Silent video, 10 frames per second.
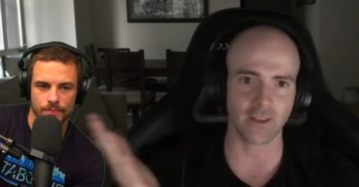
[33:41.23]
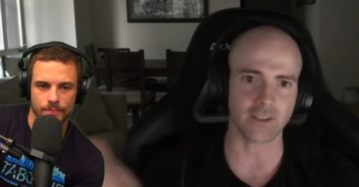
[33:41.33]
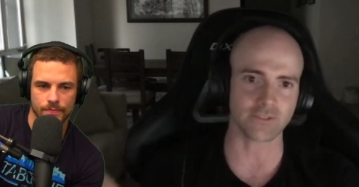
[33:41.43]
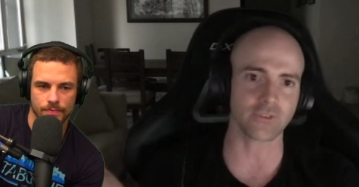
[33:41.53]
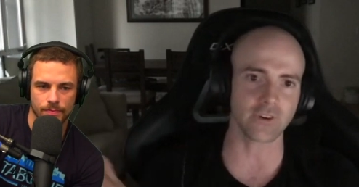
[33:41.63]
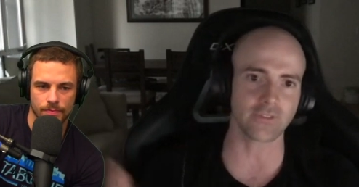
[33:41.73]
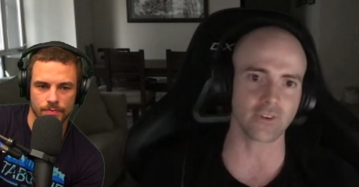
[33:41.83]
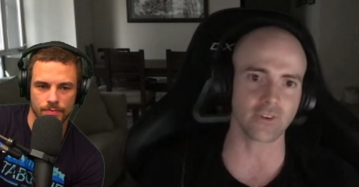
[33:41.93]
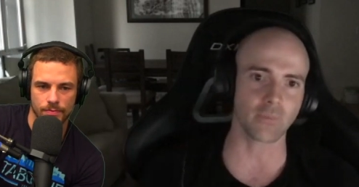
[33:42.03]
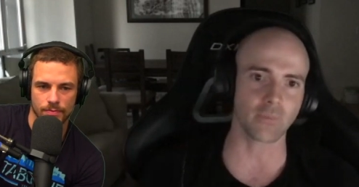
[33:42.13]
Speaker 1: is free from
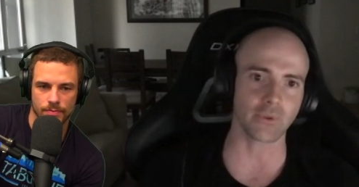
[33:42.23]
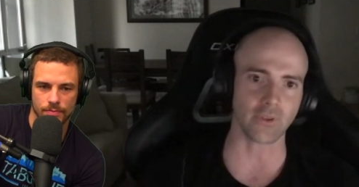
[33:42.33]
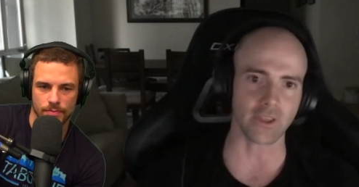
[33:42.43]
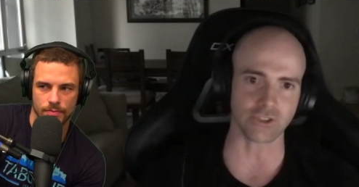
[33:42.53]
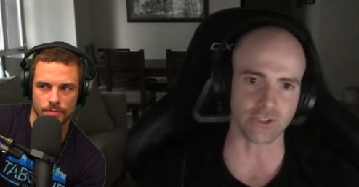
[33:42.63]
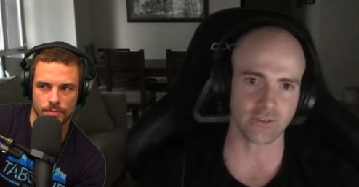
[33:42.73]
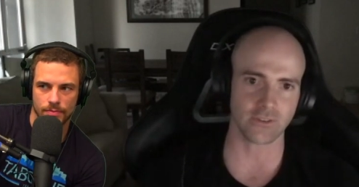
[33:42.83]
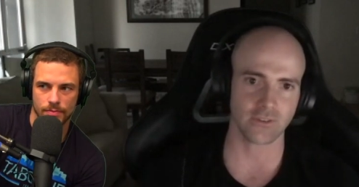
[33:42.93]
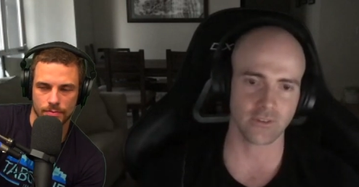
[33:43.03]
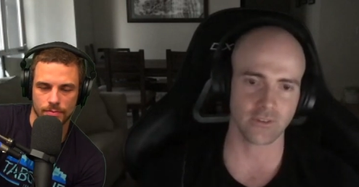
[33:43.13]
manipulation,
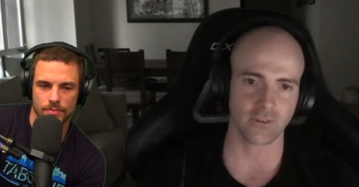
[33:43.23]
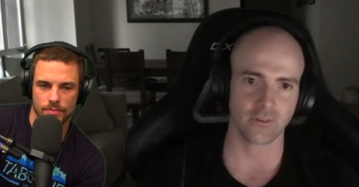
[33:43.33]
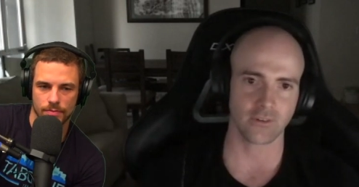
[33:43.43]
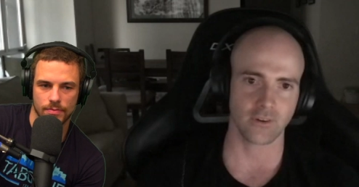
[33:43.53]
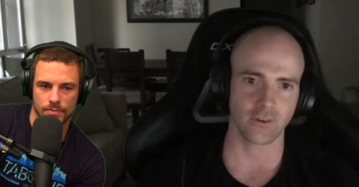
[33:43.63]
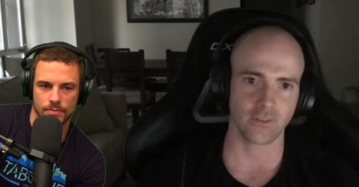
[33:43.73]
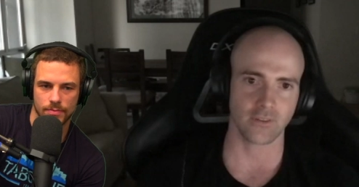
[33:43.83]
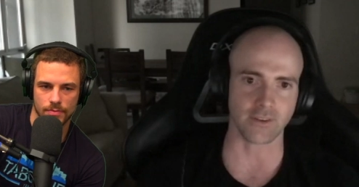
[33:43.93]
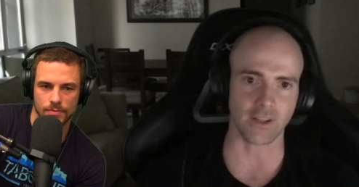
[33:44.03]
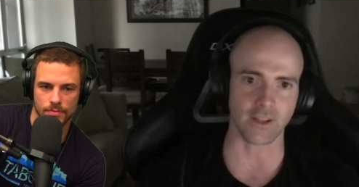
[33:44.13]
that
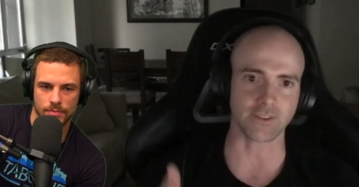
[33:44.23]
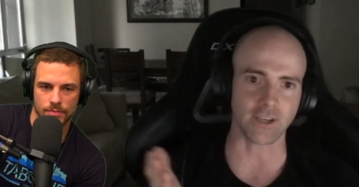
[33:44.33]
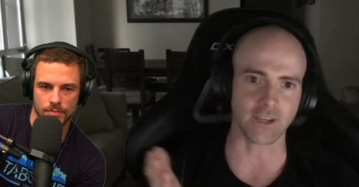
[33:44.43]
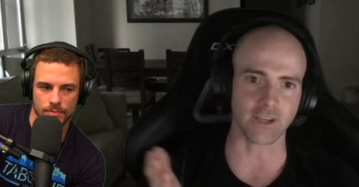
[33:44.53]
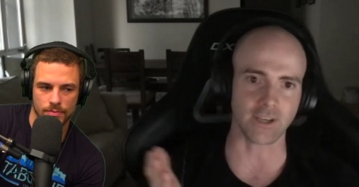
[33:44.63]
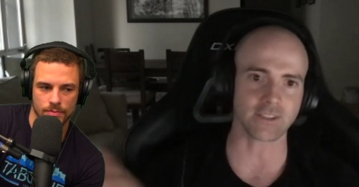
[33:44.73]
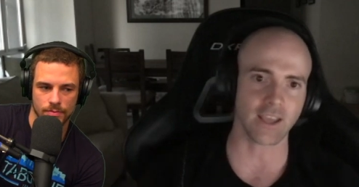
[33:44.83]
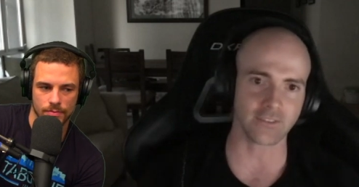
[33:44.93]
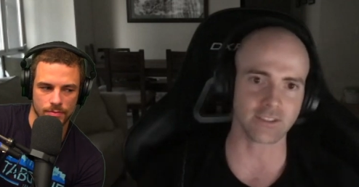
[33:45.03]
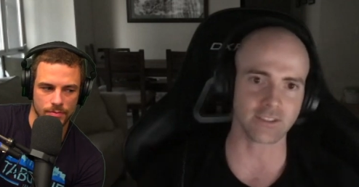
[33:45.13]
it doesn't have
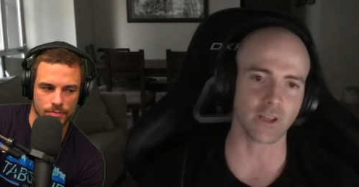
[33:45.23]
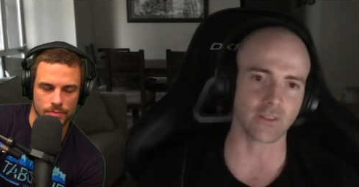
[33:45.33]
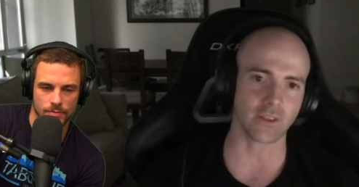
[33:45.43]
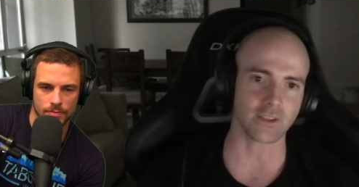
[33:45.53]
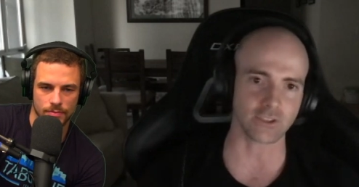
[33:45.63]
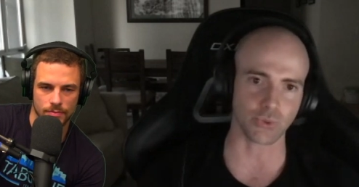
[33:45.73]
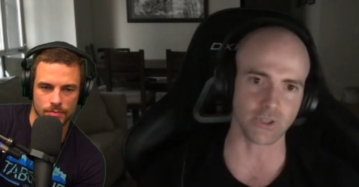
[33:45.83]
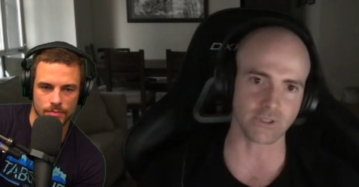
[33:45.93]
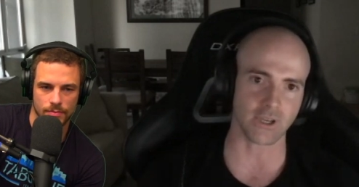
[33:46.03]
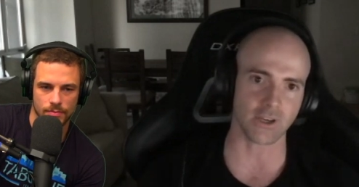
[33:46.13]
somebody that can just print a
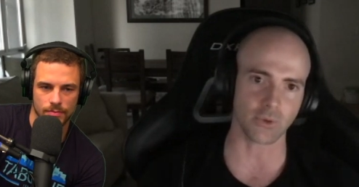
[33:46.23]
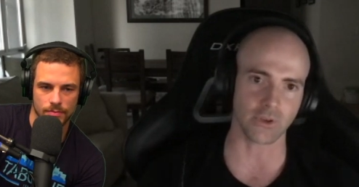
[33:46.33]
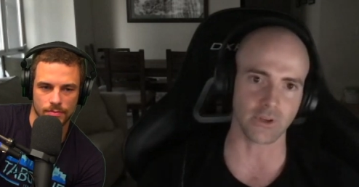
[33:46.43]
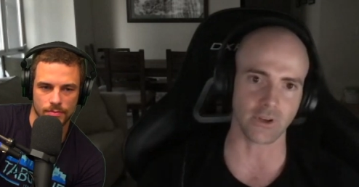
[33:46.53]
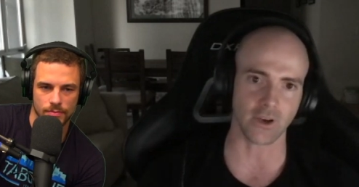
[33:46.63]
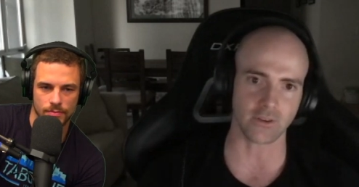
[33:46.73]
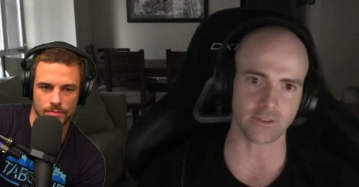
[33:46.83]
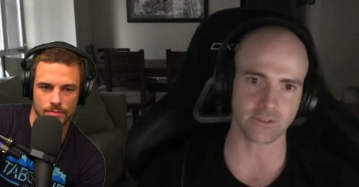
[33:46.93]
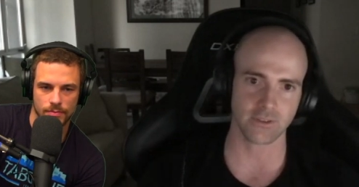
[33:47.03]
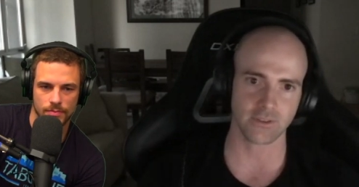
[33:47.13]
hundred million
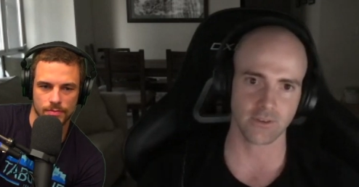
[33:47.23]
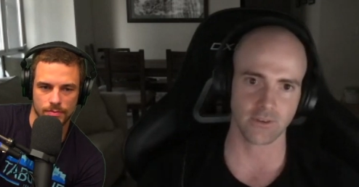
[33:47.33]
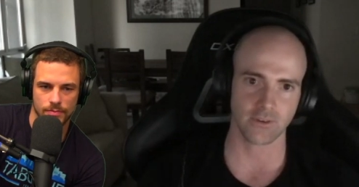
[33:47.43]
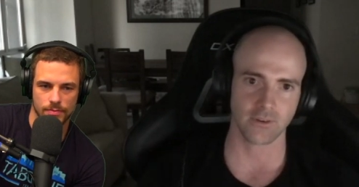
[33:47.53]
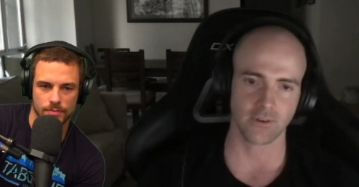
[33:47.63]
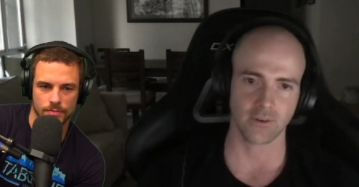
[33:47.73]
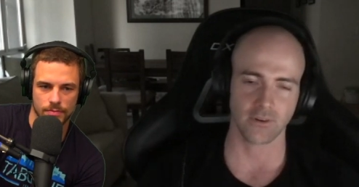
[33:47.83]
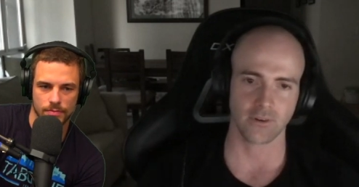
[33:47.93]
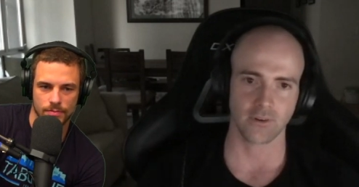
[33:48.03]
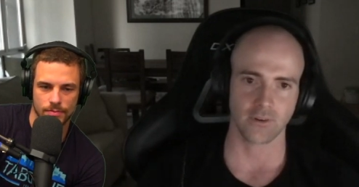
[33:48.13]
dollars.
Speaker 2: Mm-hmm.
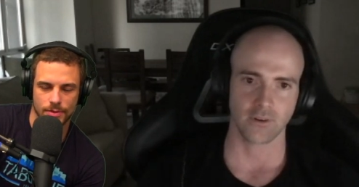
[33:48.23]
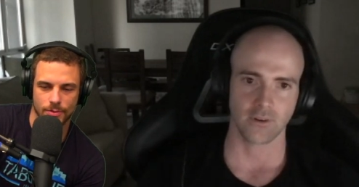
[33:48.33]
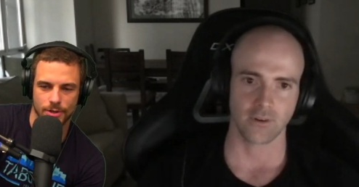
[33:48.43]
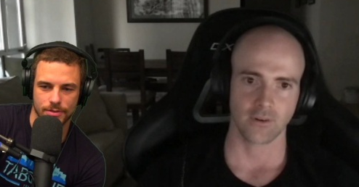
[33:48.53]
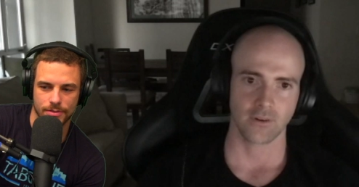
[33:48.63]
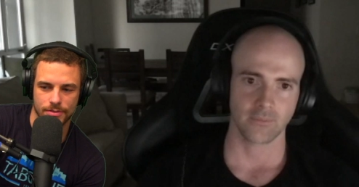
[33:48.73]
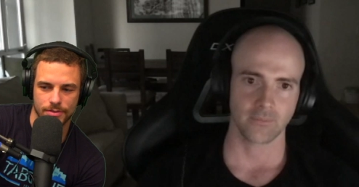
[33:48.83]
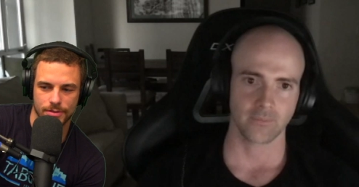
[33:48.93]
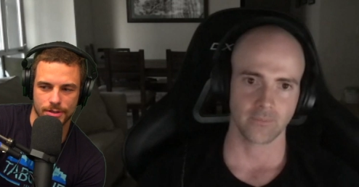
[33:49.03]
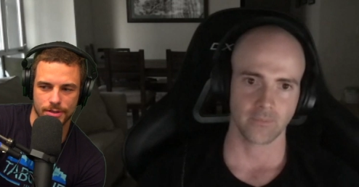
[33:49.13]
Right.
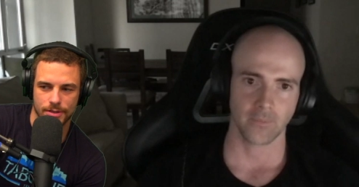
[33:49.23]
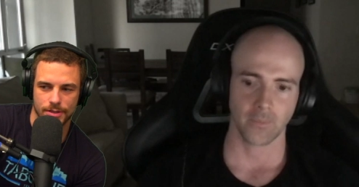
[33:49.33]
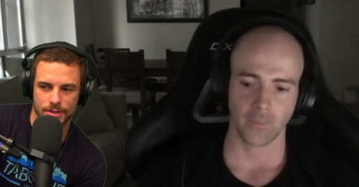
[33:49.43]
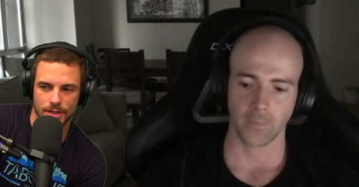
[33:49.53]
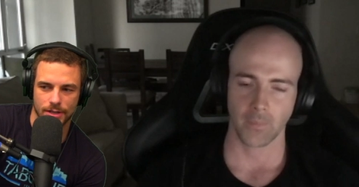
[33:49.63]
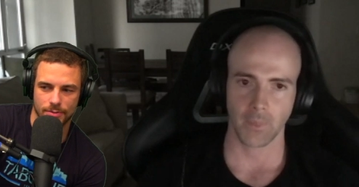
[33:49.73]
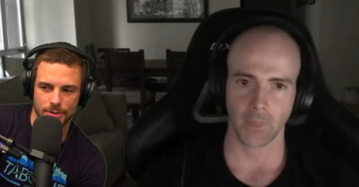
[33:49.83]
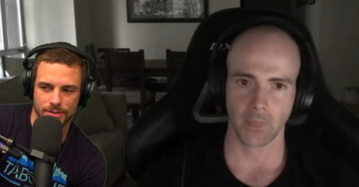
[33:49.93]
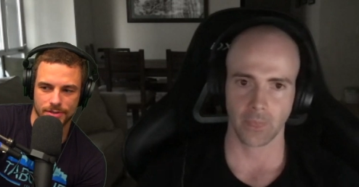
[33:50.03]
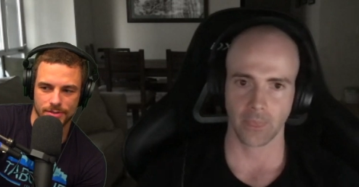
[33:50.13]
Yeah, no, it makes
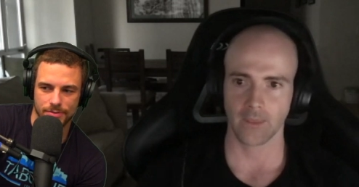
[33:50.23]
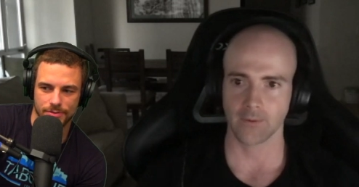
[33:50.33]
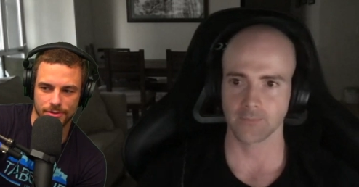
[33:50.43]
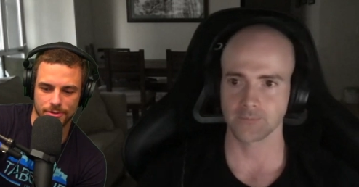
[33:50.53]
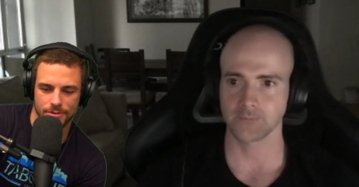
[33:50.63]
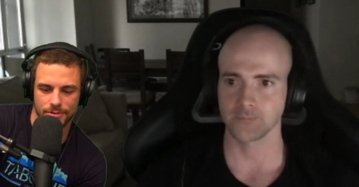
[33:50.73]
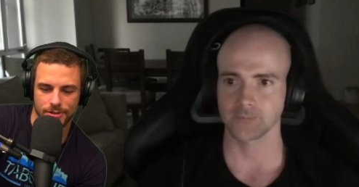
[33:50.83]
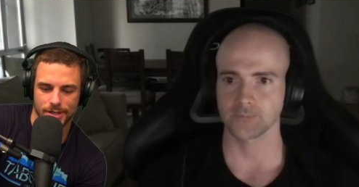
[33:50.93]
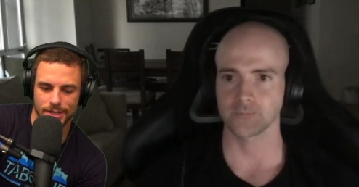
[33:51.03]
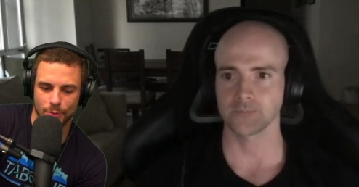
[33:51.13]
sense. If you're yeah,
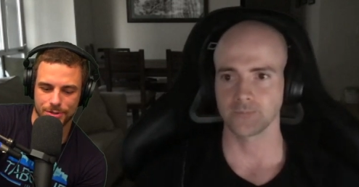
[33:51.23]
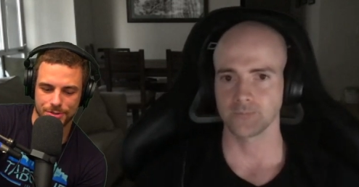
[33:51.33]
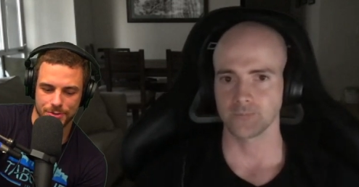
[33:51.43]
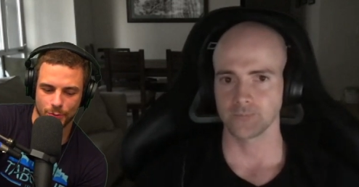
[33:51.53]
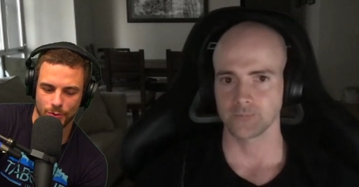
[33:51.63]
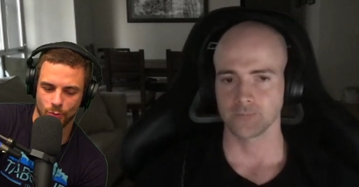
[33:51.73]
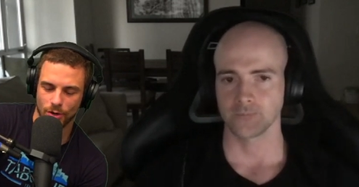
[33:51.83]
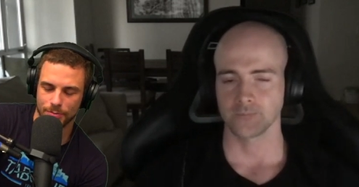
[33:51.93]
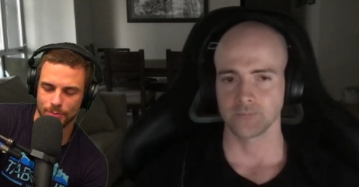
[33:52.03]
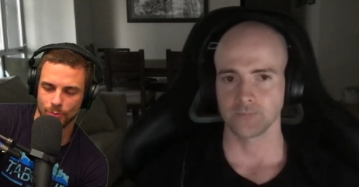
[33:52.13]
which what, what
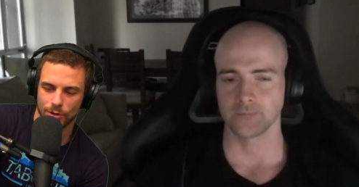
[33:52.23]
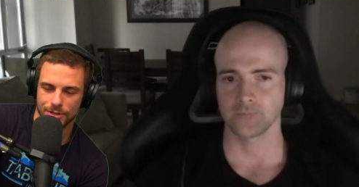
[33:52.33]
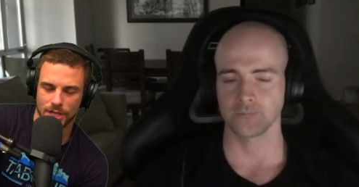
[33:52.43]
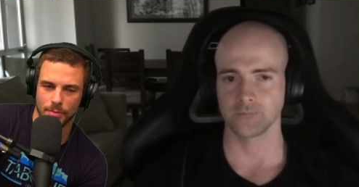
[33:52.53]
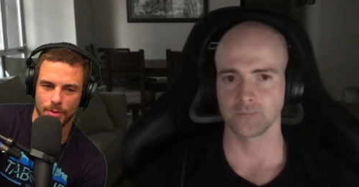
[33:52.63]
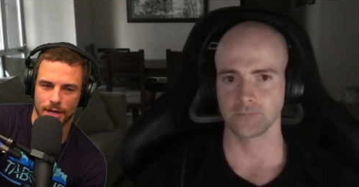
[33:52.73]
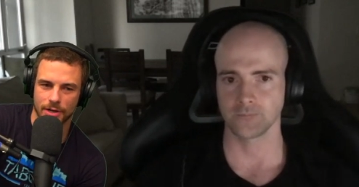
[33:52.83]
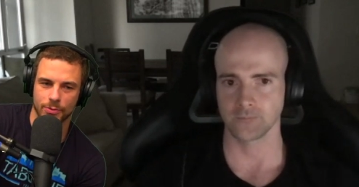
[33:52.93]
what type of miner would